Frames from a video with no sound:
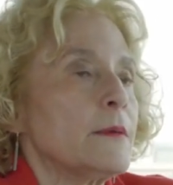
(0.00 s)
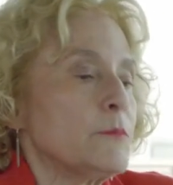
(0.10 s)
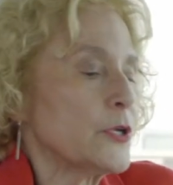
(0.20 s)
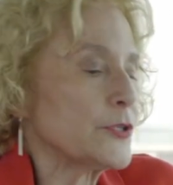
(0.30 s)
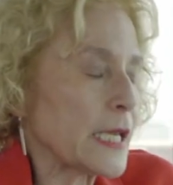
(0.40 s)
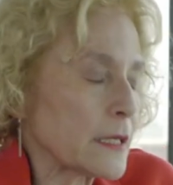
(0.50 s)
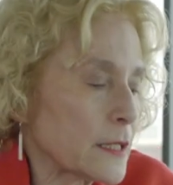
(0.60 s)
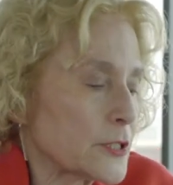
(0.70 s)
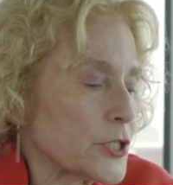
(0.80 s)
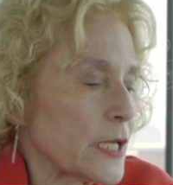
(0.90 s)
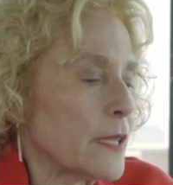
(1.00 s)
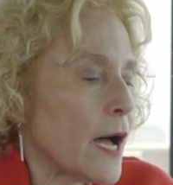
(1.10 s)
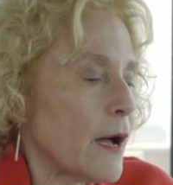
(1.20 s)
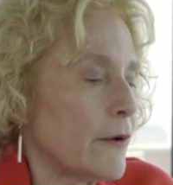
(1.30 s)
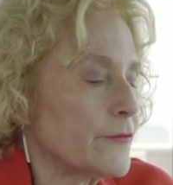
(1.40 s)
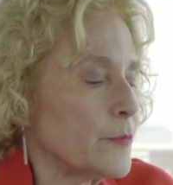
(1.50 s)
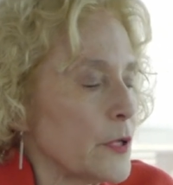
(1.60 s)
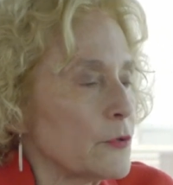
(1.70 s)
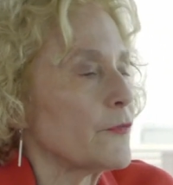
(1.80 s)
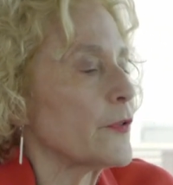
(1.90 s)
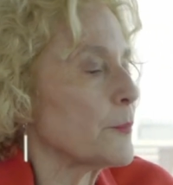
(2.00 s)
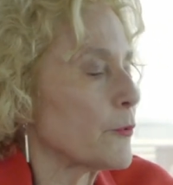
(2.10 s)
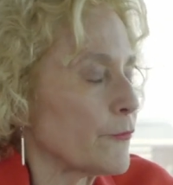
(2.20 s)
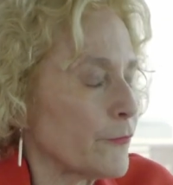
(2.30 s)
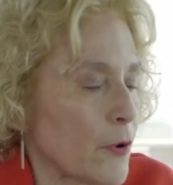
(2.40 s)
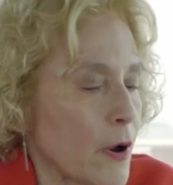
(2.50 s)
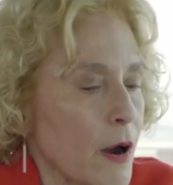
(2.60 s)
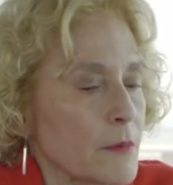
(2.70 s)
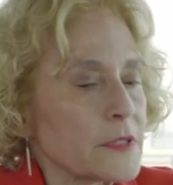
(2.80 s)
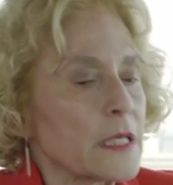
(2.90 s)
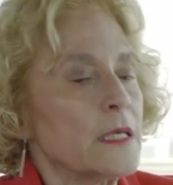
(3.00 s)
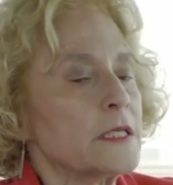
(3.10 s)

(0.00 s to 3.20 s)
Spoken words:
Music that she loved, beautifully performed,